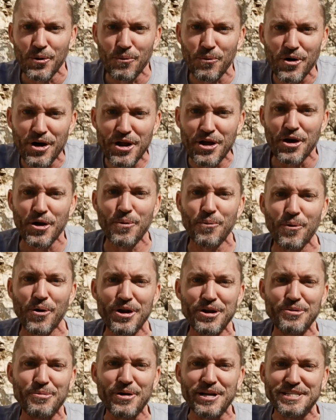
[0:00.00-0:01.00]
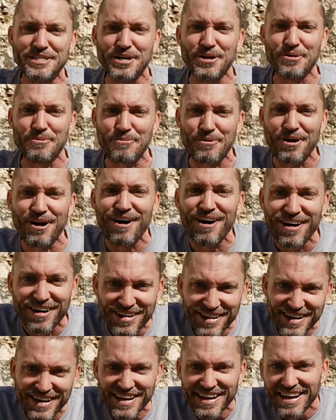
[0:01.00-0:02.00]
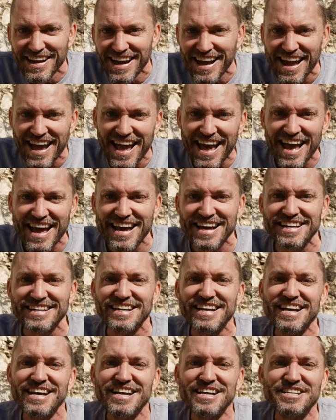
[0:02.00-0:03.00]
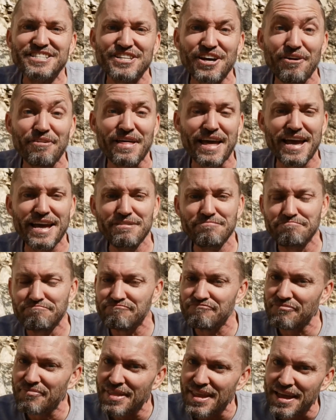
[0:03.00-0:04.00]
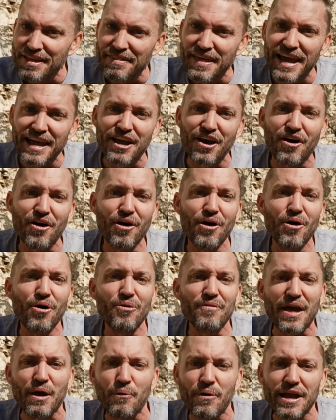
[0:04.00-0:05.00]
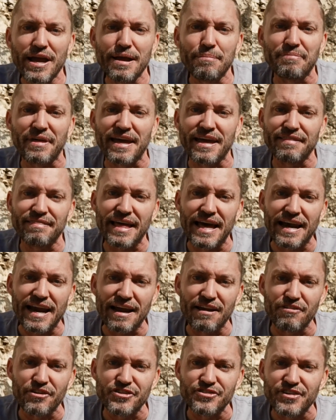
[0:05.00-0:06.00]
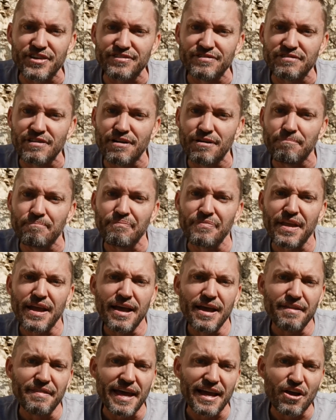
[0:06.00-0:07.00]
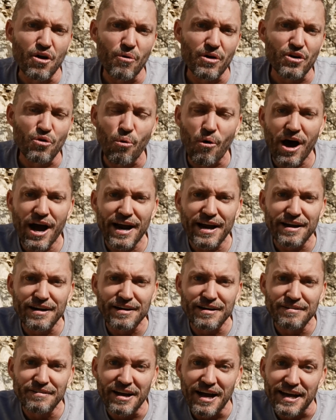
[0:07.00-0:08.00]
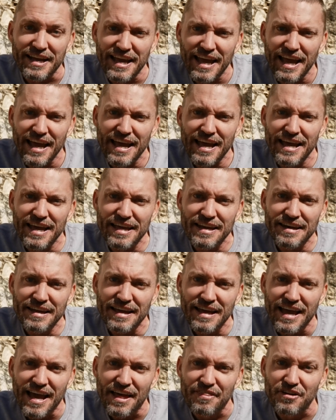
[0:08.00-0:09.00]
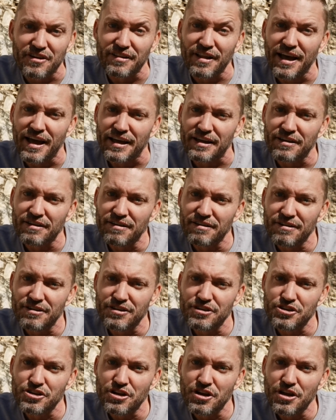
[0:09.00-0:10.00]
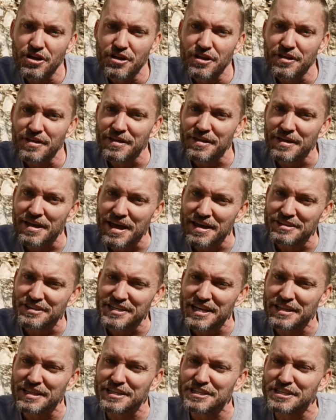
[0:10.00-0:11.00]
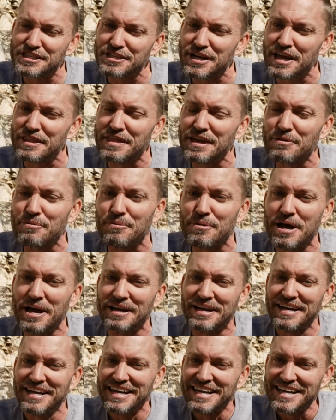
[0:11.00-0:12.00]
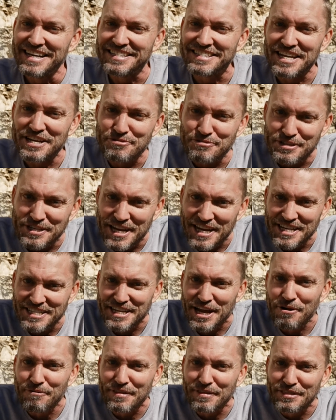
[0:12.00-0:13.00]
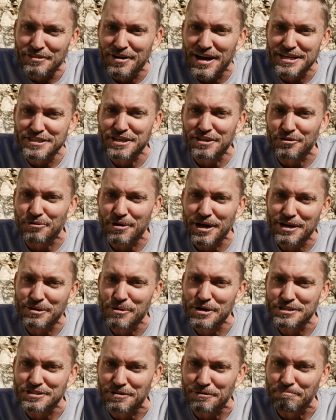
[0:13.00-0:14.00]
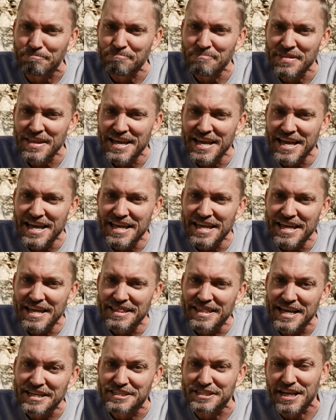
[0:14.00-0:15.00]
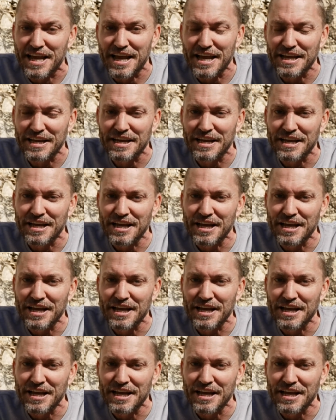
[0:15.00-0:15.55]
What did we do wrong? And so then they go, they weep, they get that out of their system. They go inquire again, and they're like, and see, this is, I think, it's interesting because I don't think they're asking the right question. They say,